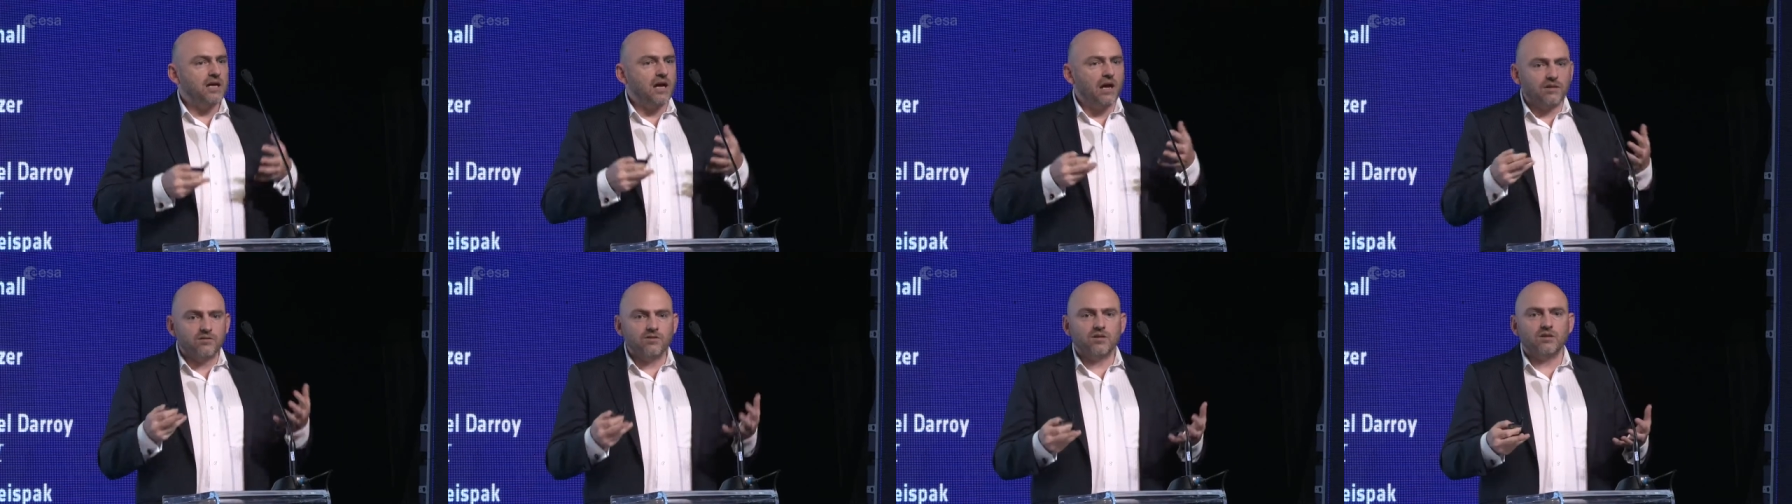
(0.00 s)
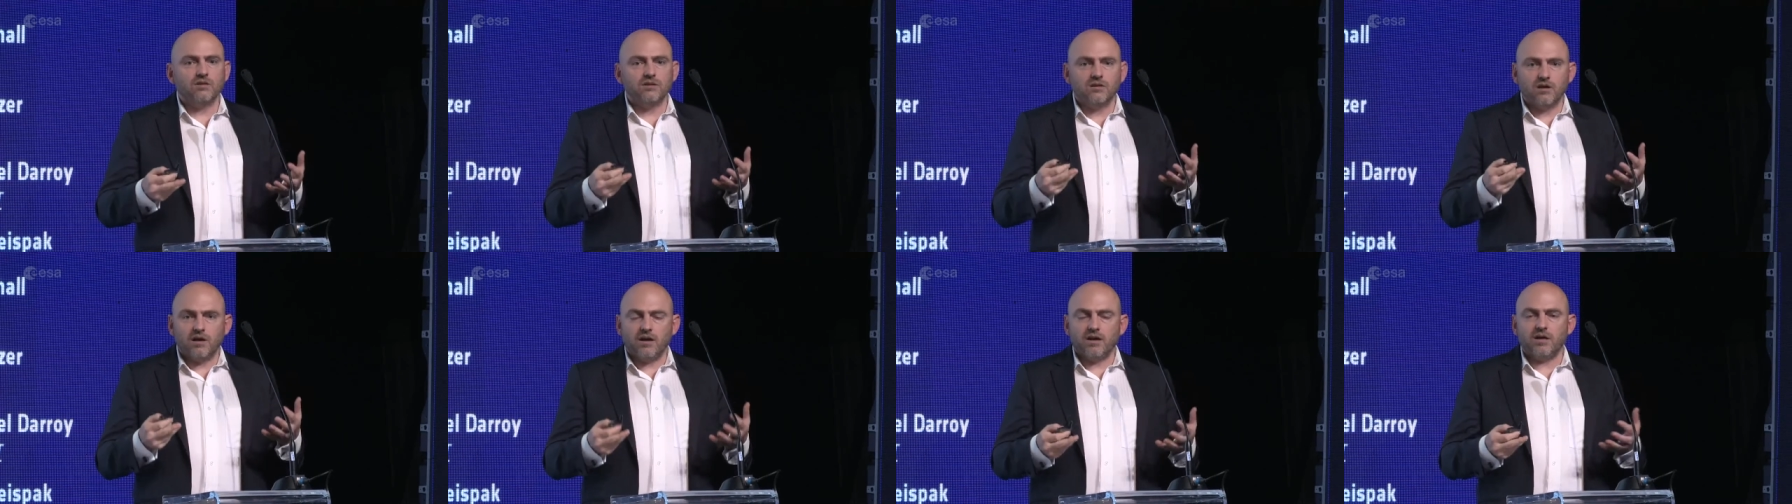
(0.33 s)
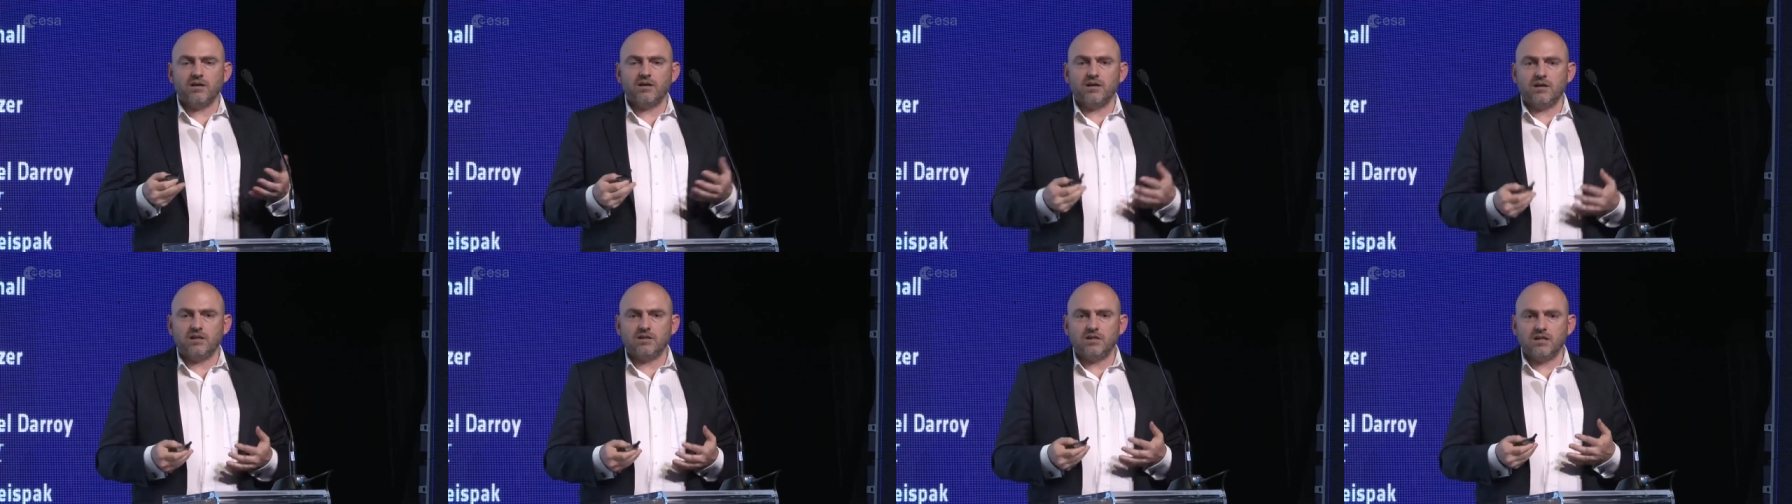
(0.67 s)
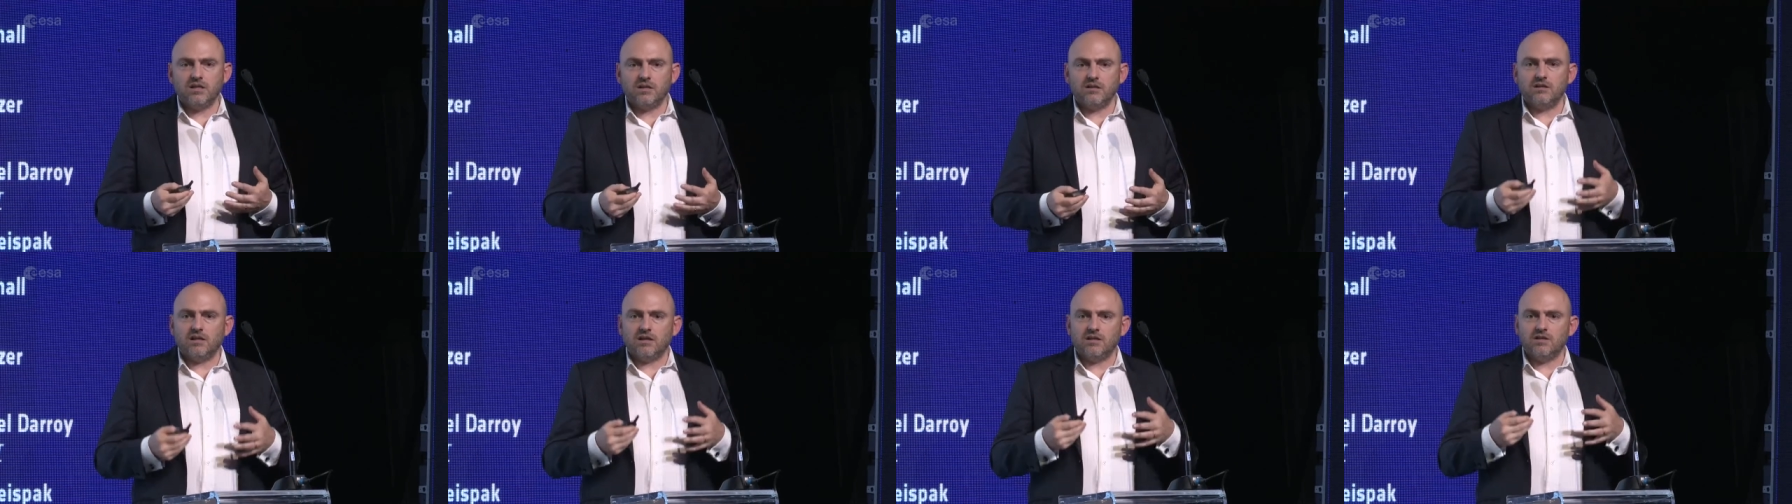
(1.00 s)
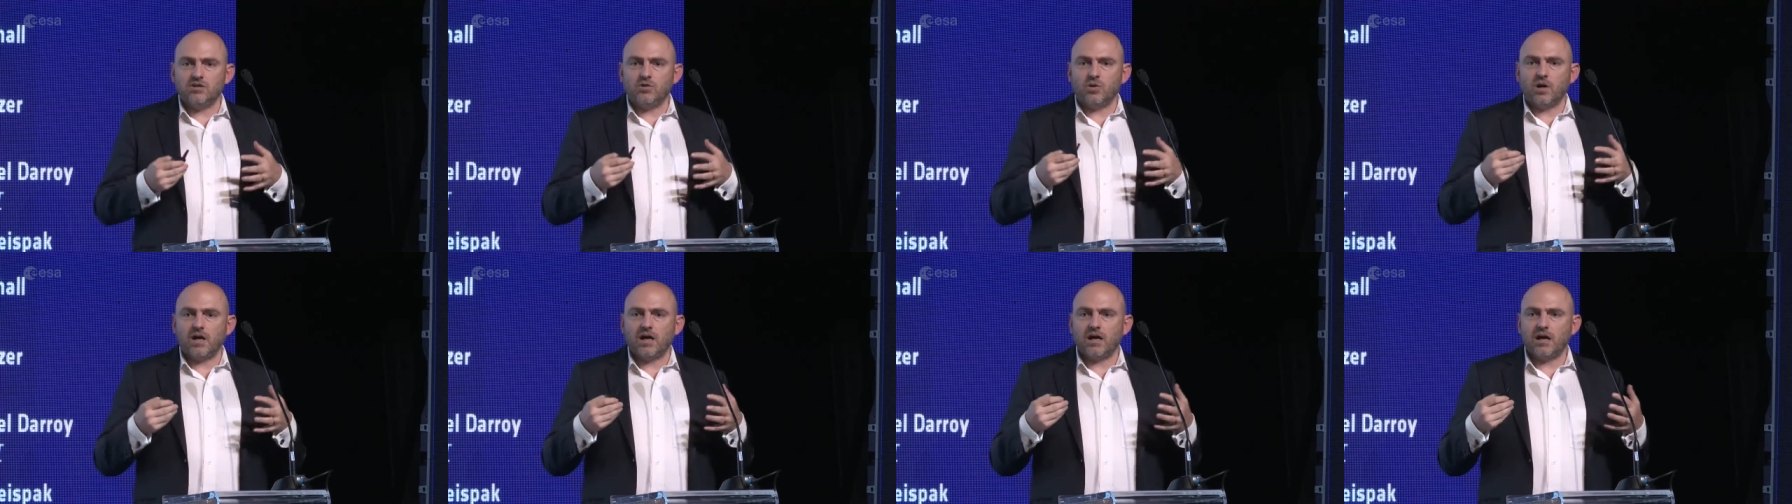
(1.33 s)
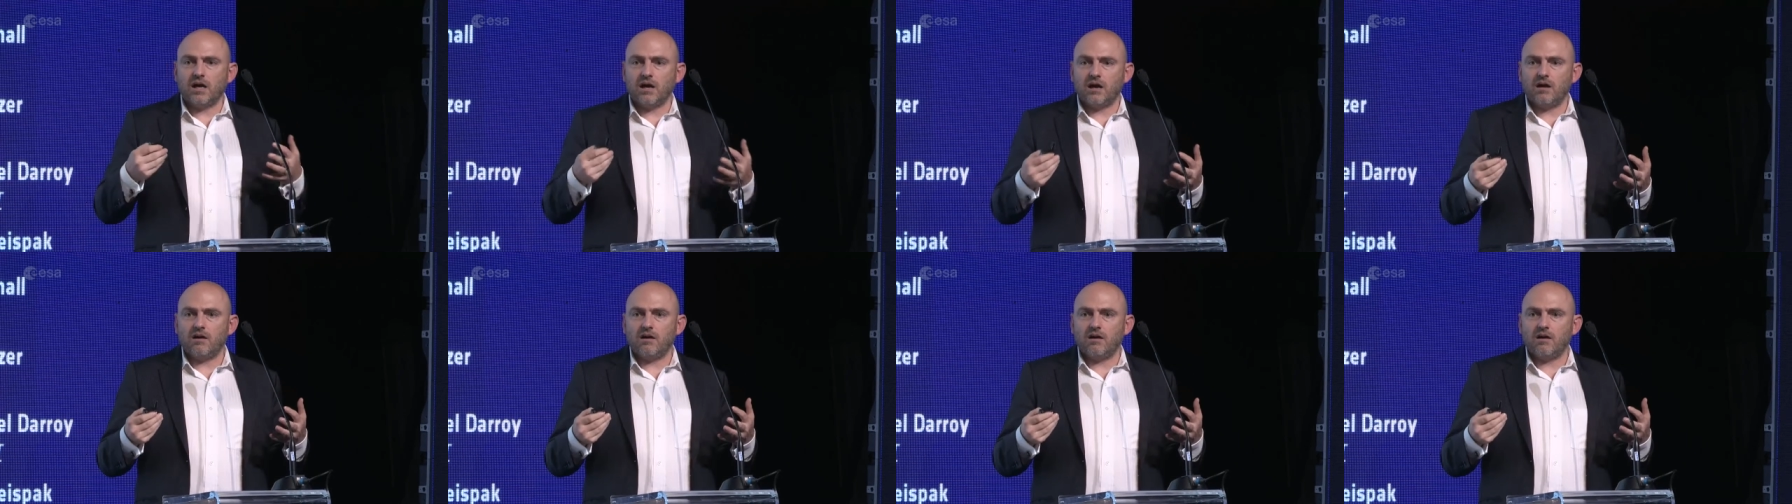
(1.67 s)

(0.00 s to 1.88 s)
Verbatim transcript: But the underlying idea that you